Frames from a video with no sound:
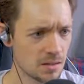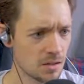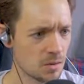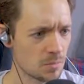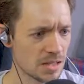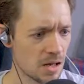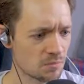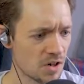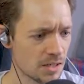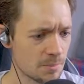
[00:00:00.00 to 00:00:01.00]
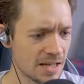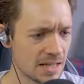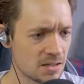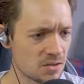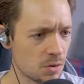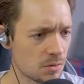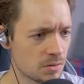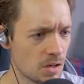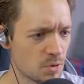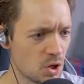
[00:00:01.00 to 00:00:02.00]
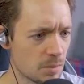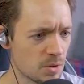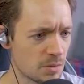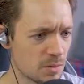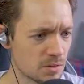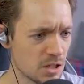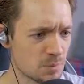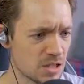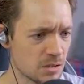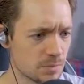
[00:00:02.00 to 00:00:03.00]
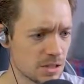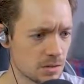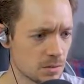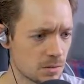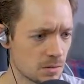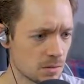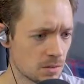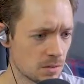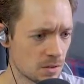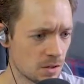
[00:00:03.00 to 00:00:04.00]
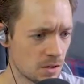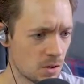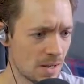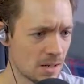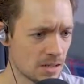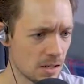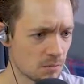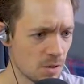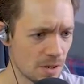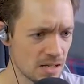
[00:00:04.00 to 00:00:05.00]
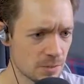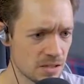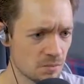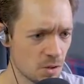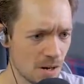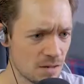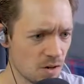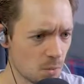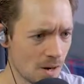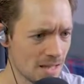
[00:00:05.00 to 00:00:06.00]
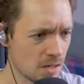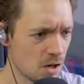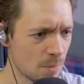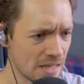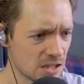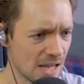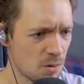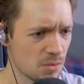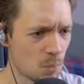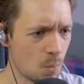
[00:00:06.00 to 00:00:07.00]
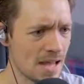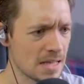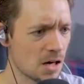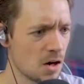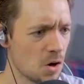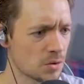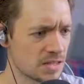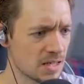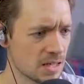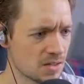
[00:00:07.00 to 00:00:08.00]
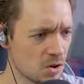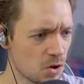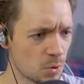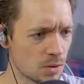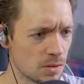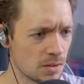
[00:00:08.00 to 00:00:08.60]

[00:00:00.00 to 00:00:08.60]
Oh my god, I'm running, I'm legging it. Screw it. I'm gone, I'm gone, I'm gone. Up oh, we get, up oh, we go. Oh, out you Run away, Lewis. Run away, run away. Oh my, god! out of the way. Oh dear, it's horrible.